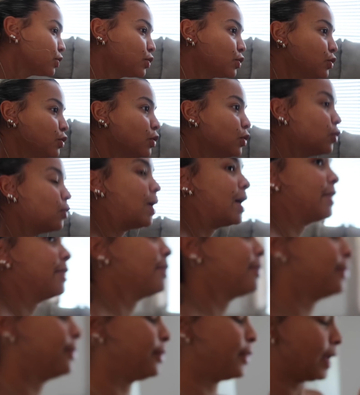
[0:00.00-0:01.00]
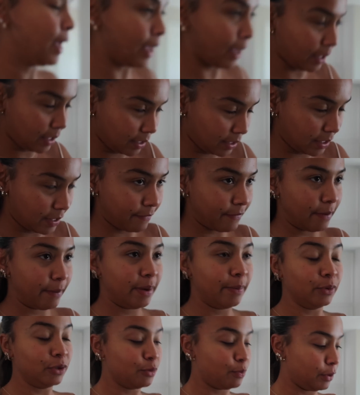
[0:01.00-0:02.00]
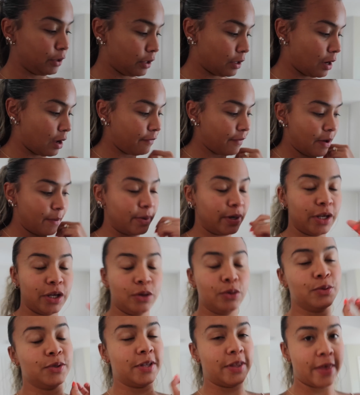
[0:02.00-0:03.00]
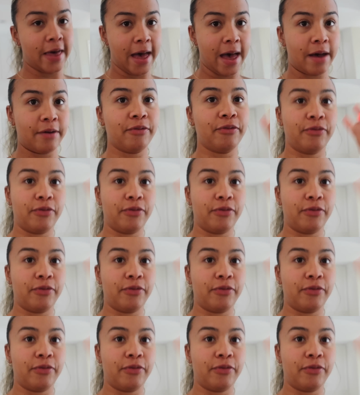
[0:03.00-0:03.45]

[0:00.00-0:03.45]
So I think if I'm able to pull it off, I'm going to use that